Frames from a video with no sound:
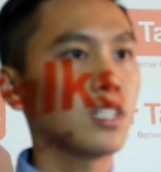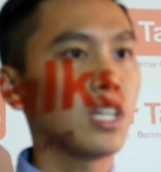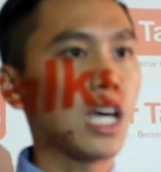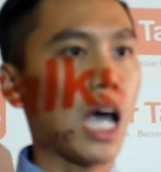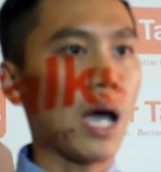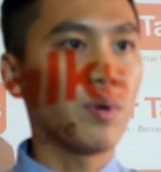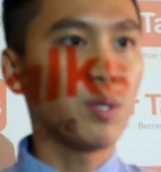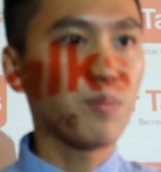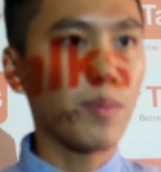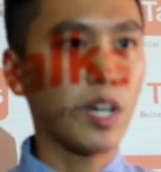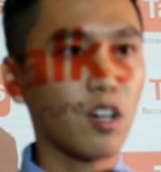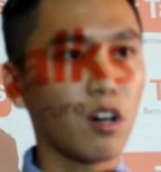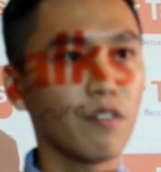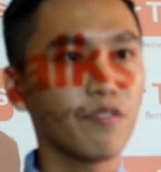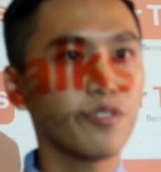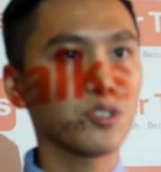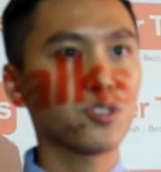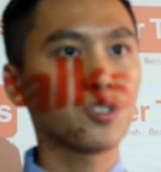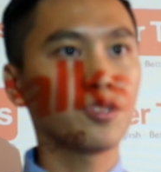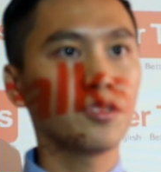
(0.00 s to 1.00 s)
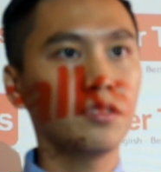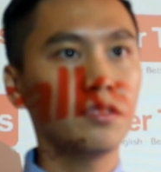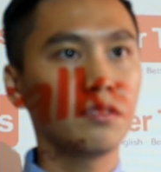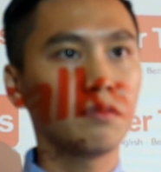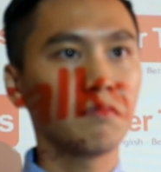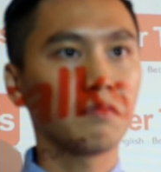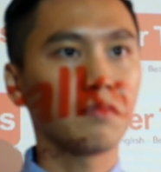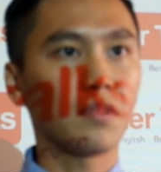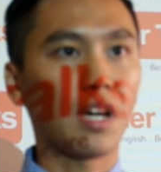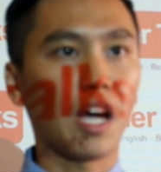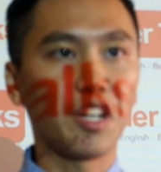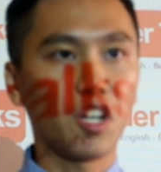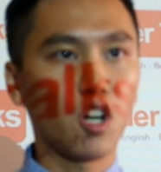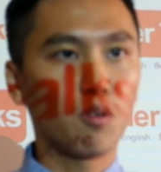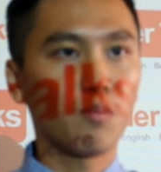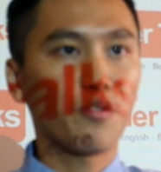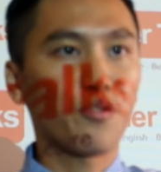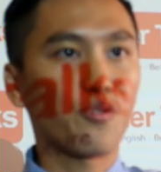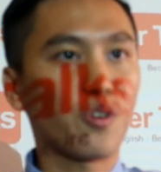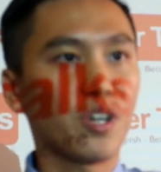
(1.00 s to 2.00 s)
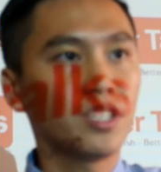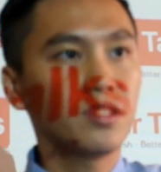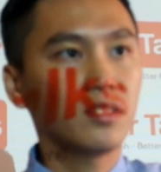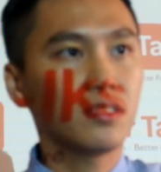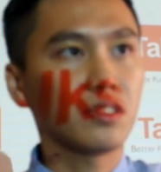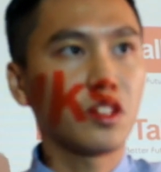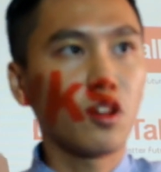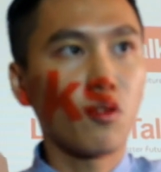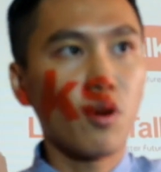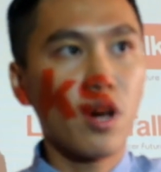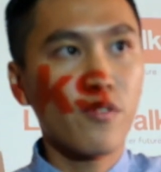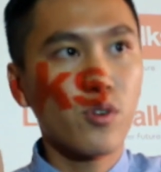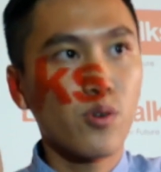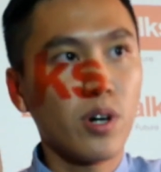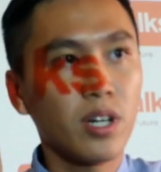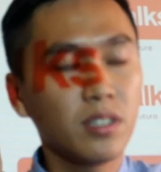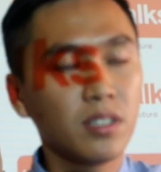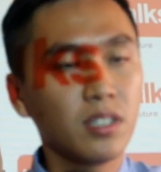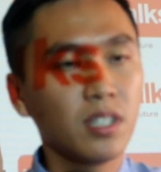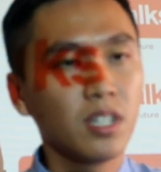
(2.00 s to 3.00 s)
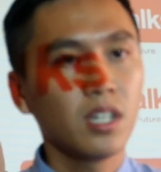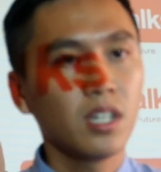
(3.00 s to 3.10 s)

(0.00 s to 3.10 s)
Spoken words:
I'm in my comfort zone. I know my friends, know everyone.